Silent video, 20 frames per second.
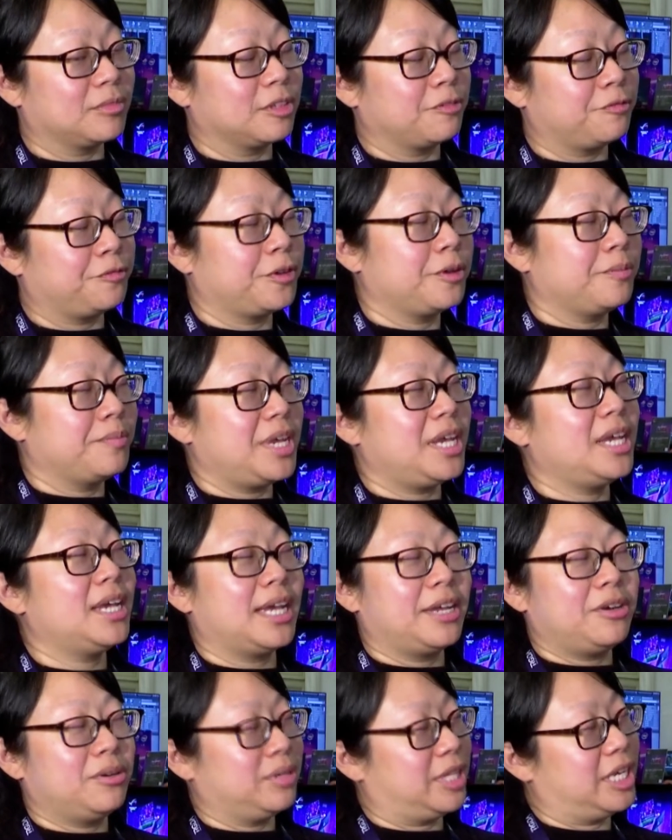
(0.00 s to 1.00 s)
for me,
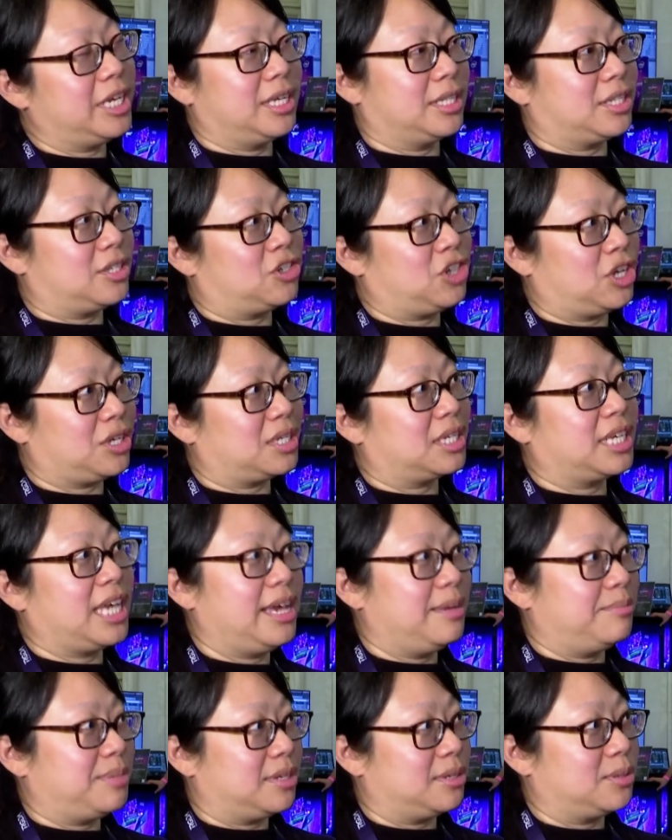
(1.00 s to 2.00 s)
I don't think it's just
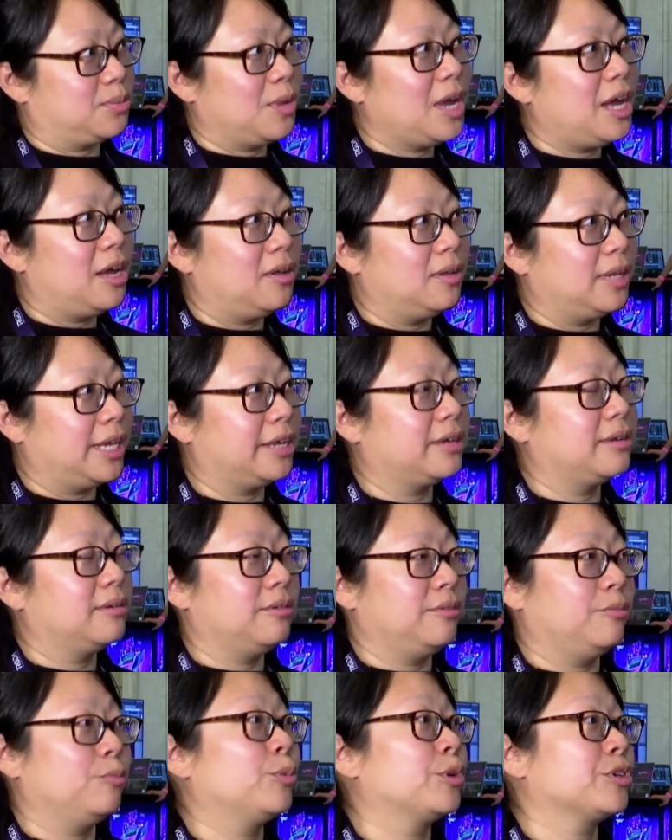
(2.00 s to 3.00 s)
games as well. Like,
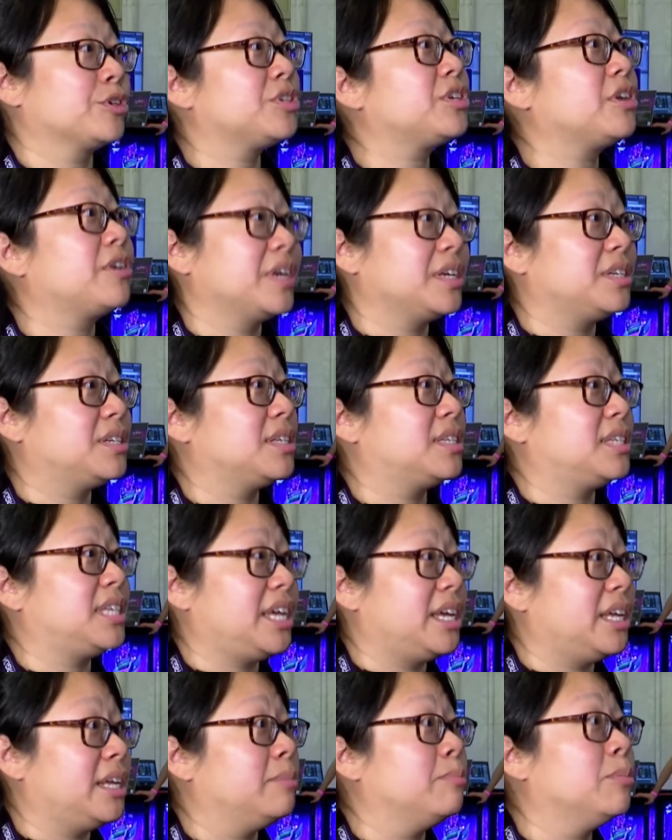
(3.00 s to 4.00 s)
we're starting to
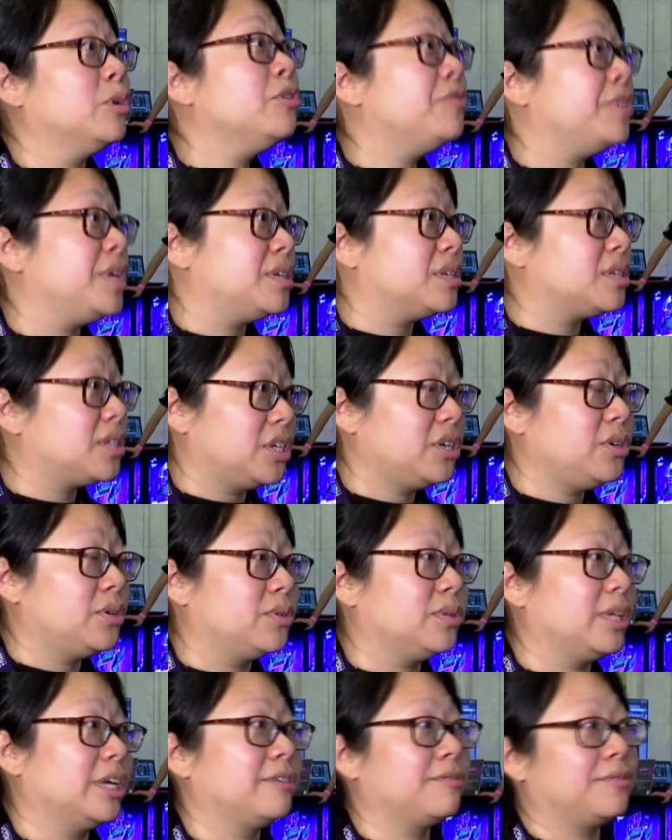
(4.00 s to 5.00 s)
see it in movies too.
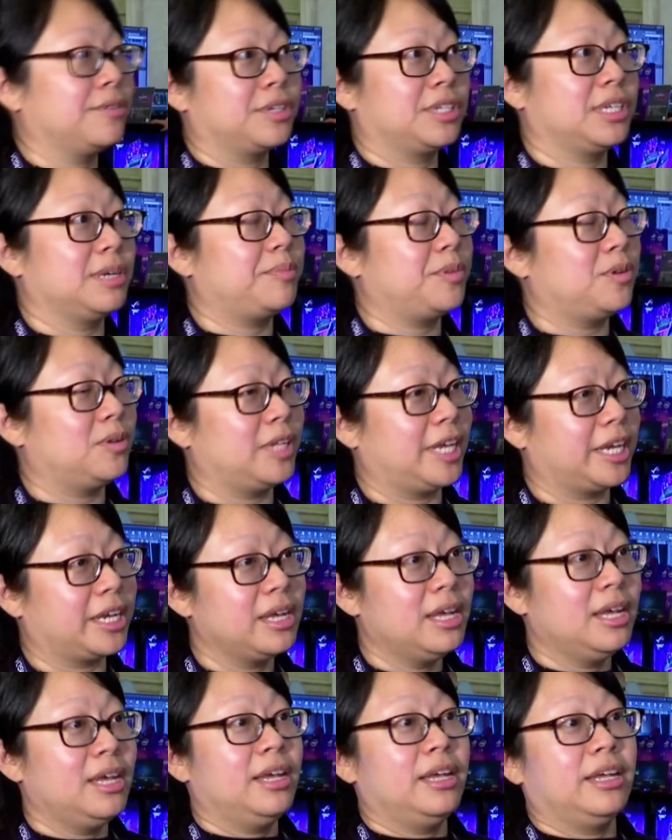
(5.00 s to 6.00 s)
Like, for example, like
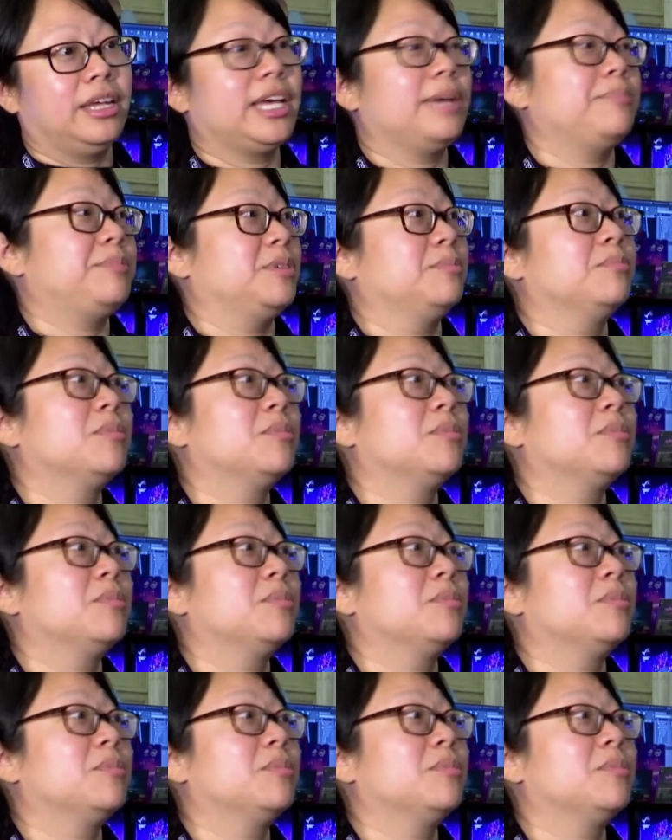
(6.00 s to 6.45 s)
Captain